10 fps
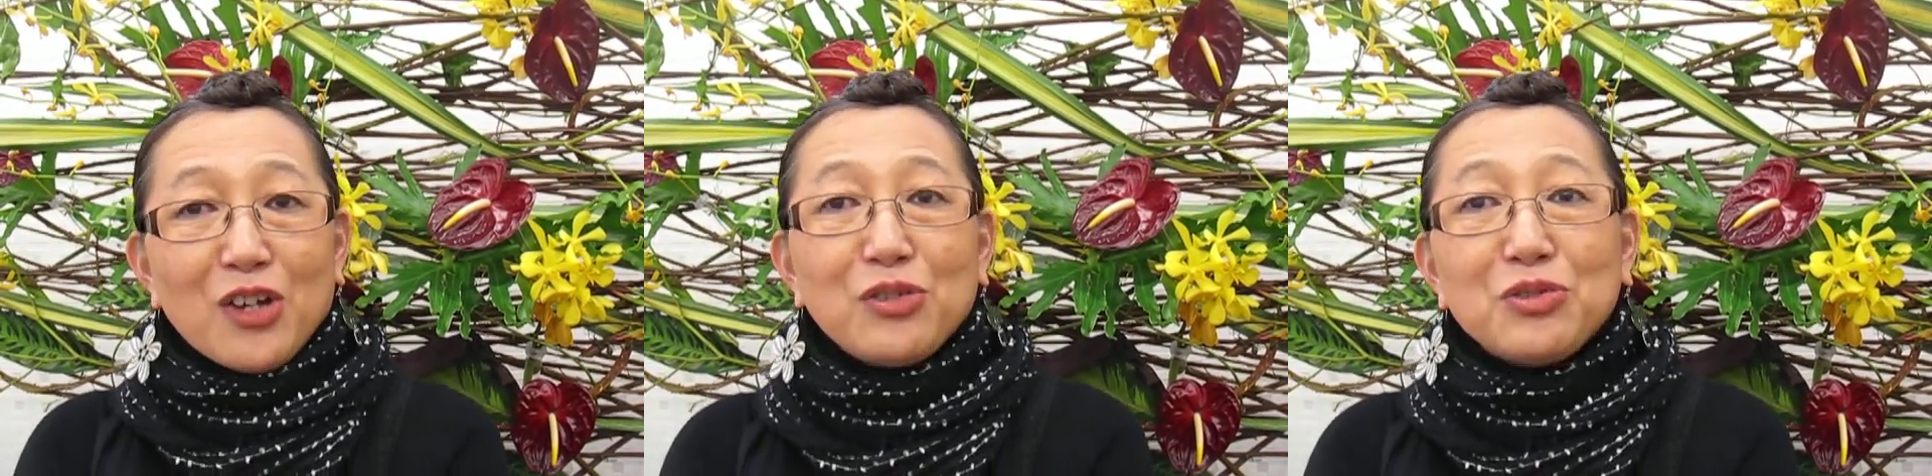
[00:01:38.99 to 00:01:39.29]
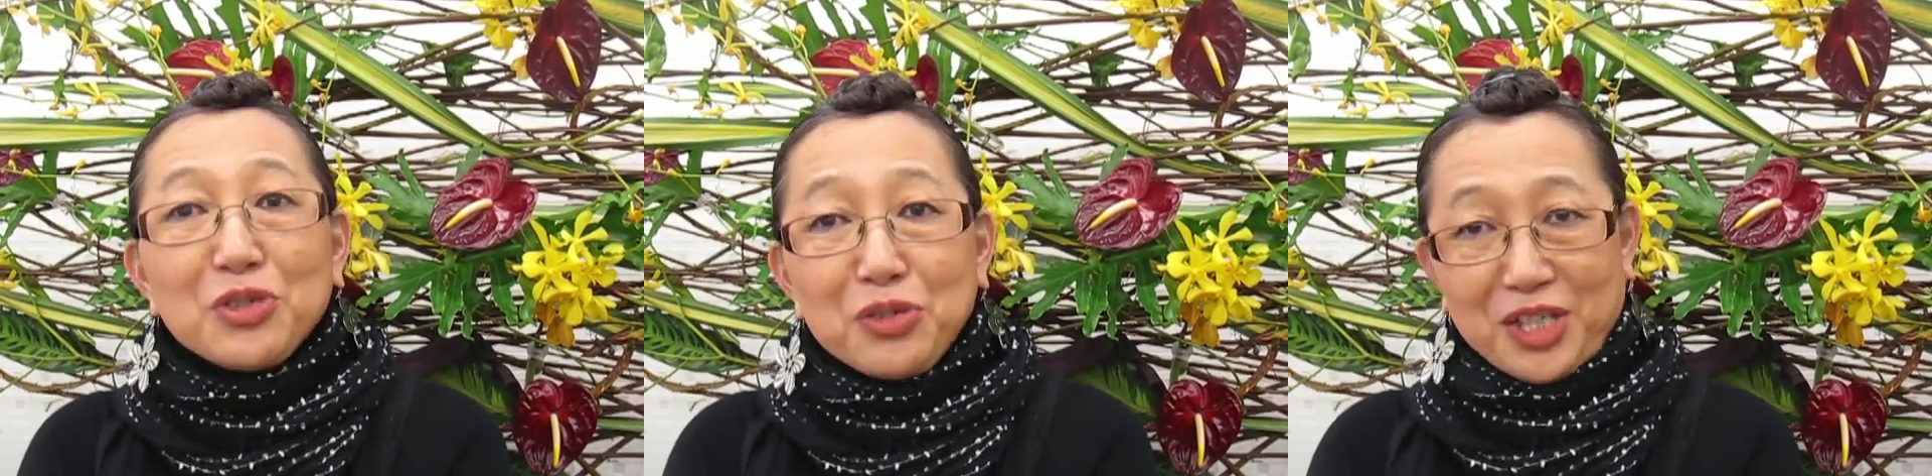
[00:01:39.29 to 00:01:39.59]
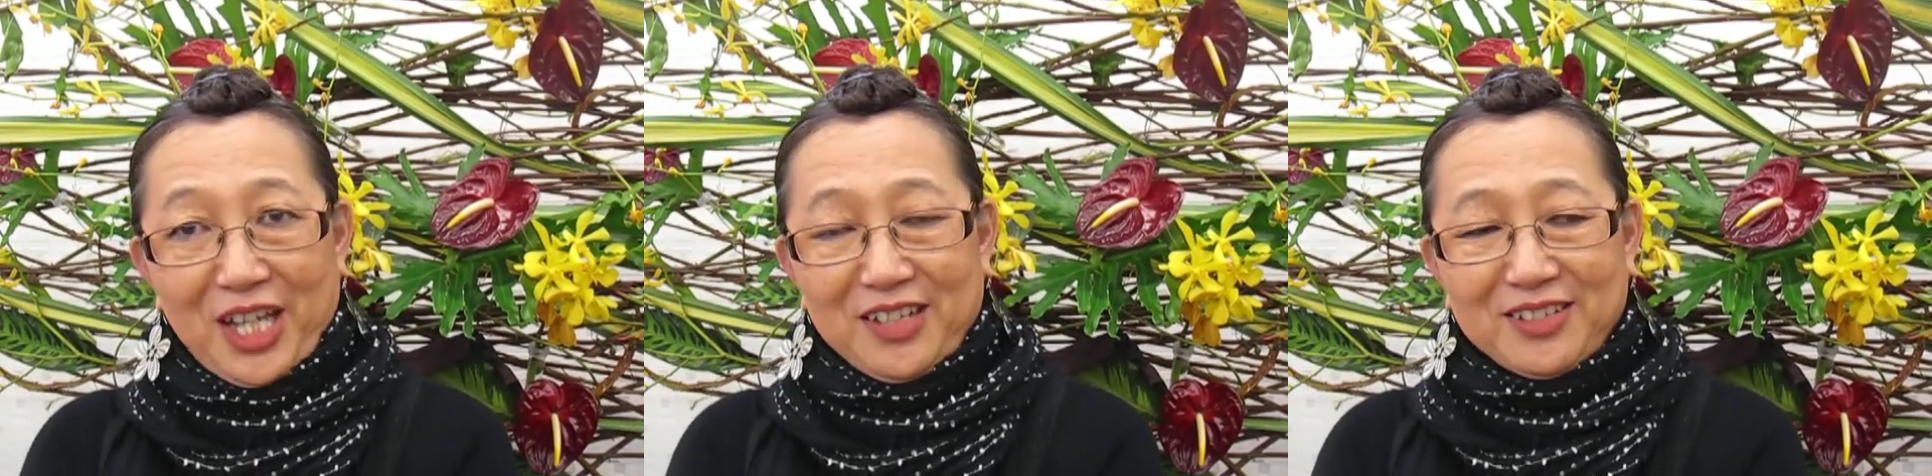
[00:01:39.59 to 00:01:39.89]
who do
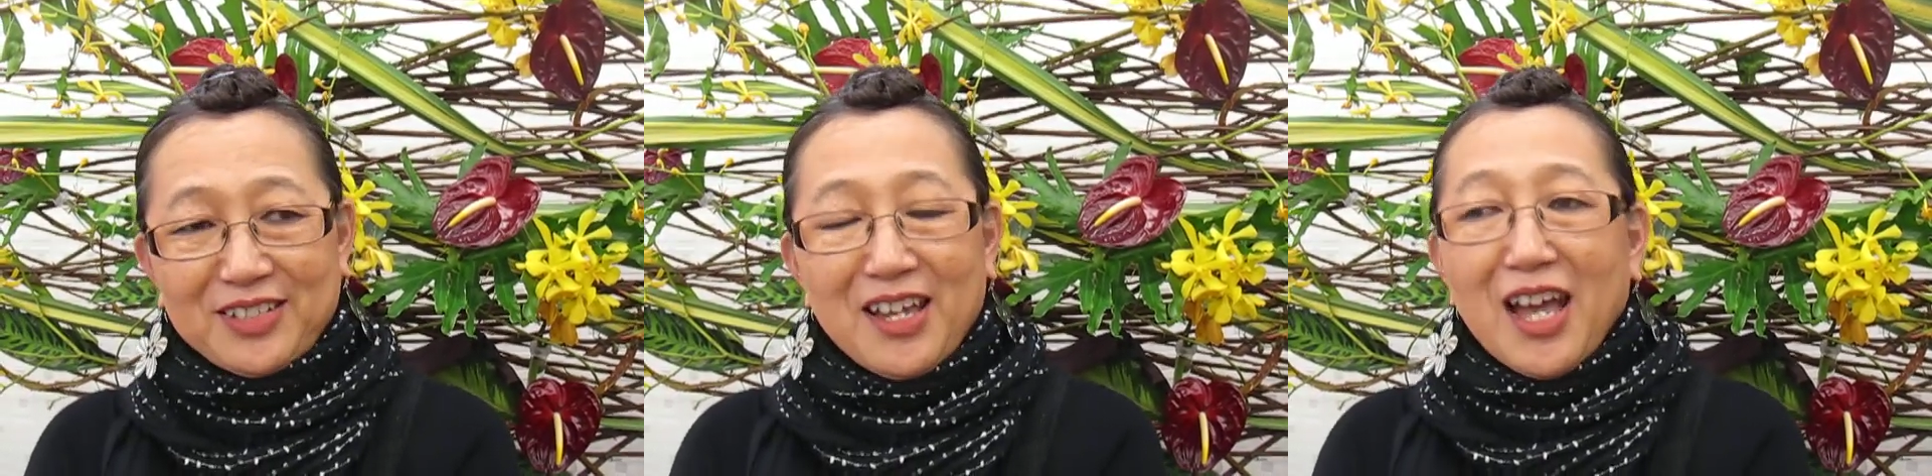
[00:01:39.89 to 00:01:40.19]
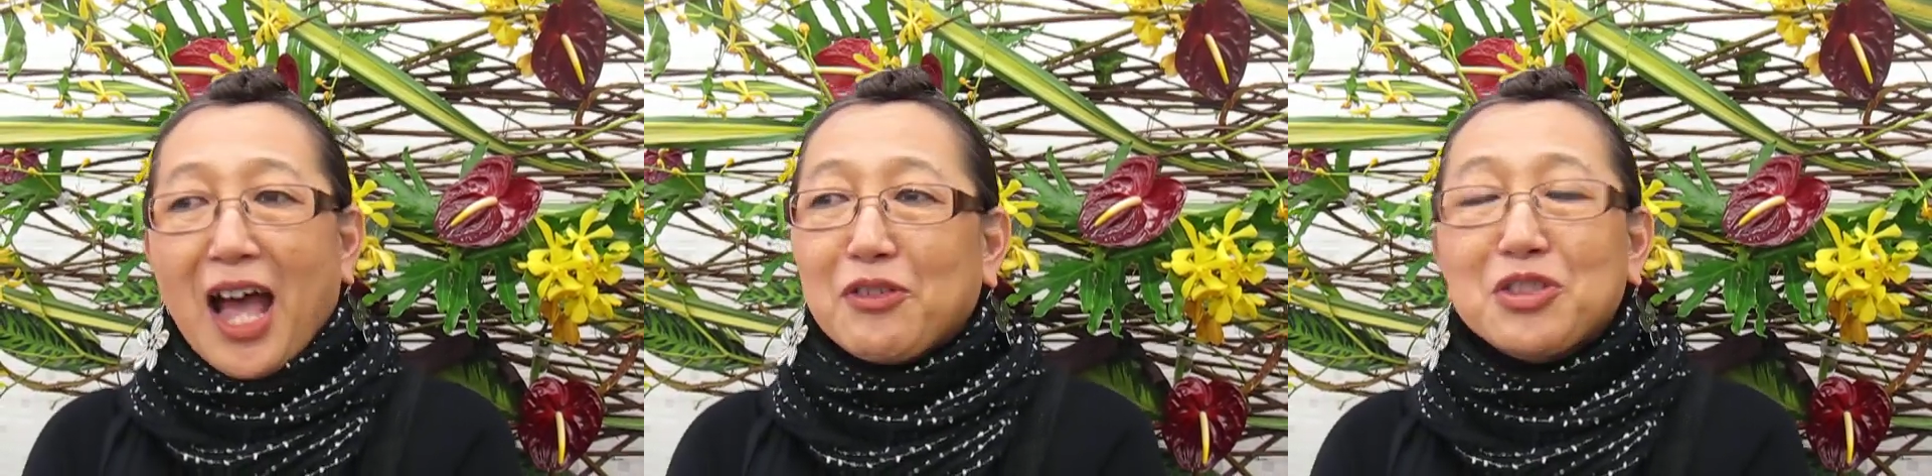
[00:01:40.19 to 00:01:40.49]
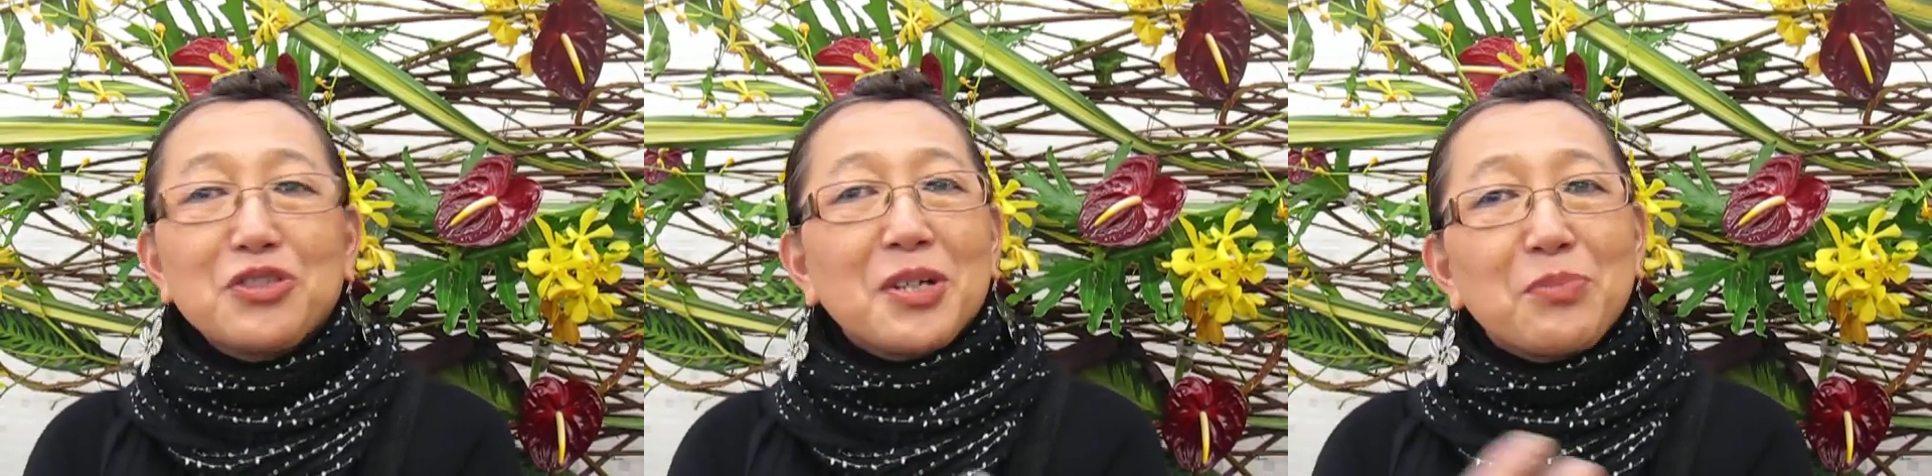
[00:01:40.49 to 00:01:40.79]
things, who
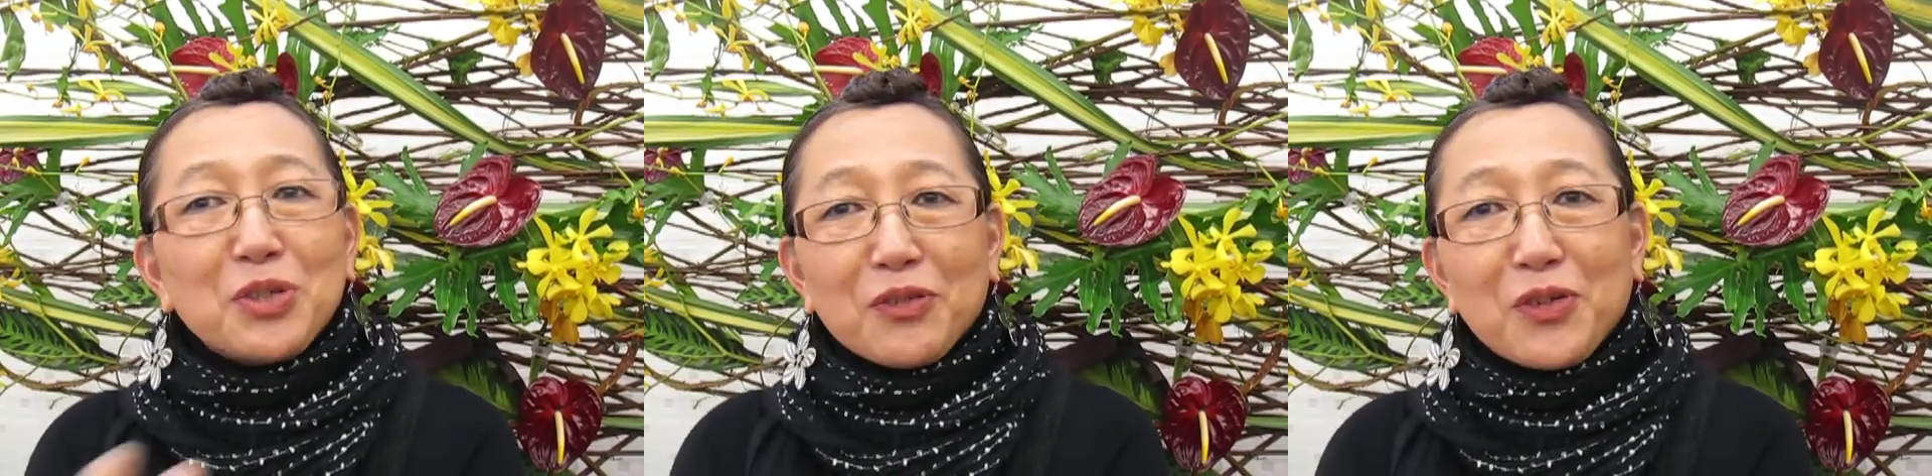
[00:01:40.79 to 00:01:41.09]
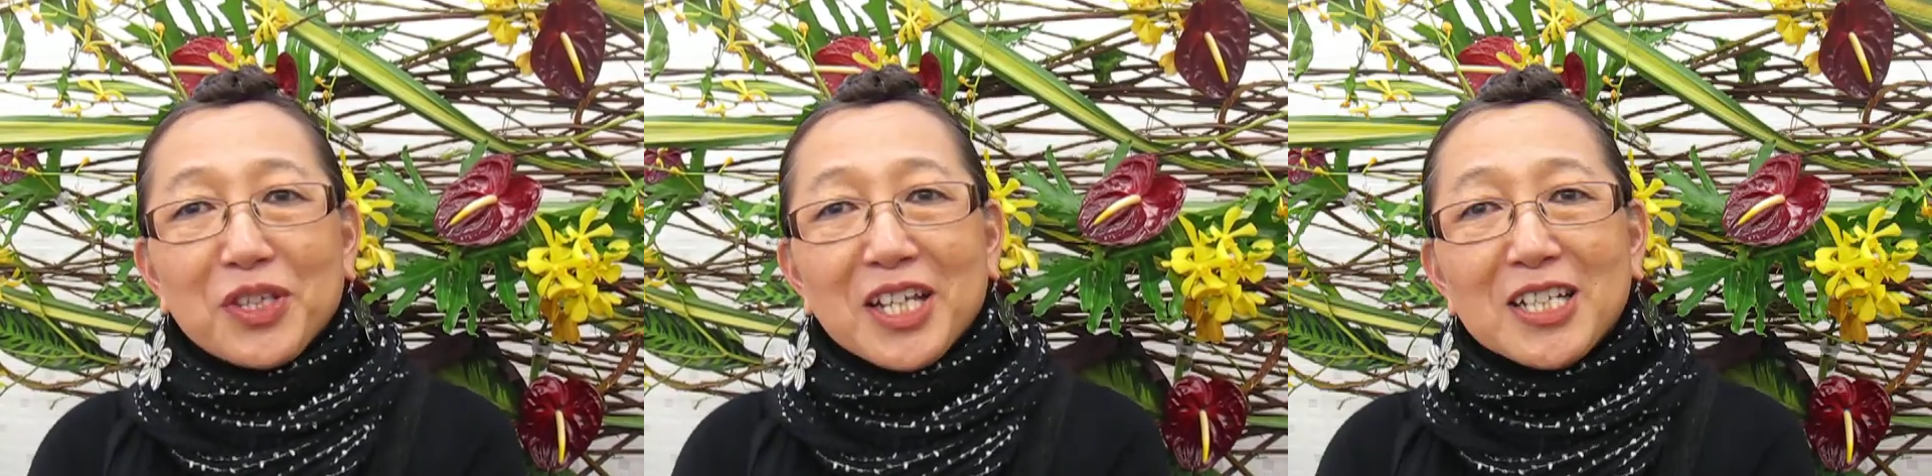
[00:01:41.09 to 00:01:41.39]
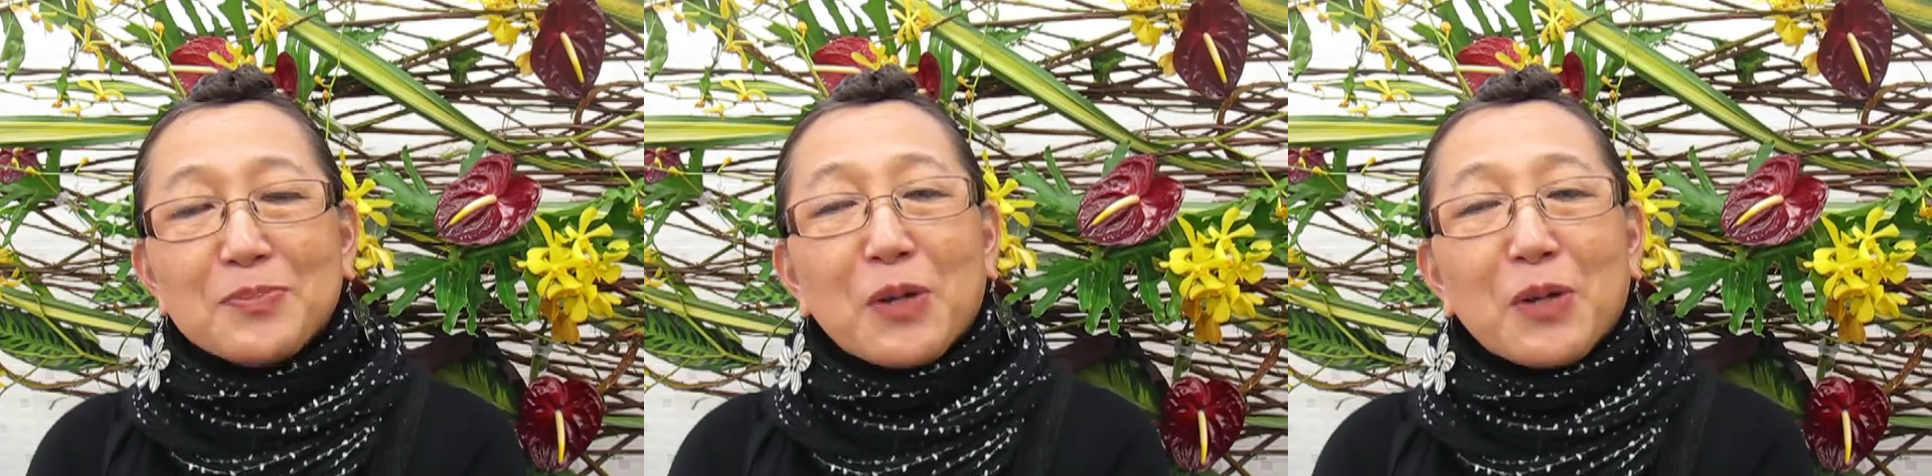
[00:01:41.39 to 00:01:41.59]
do some beautiful things,